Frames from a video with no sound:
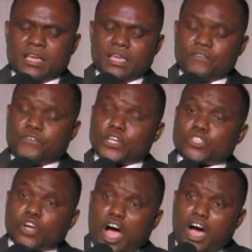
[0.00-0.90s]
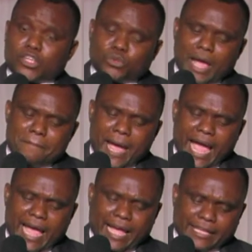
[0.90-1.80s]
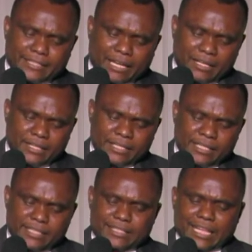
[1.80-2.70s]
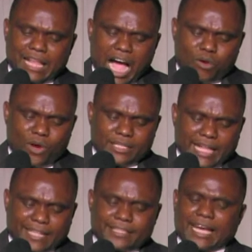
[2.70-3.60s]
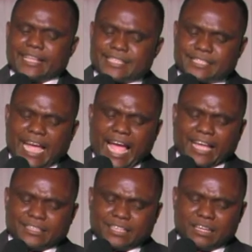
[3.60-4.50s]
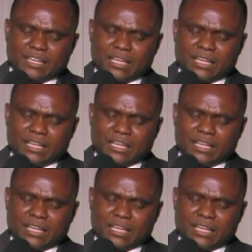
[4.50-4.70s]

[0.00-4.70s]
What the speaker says: if you talk to a man in the language that he understands,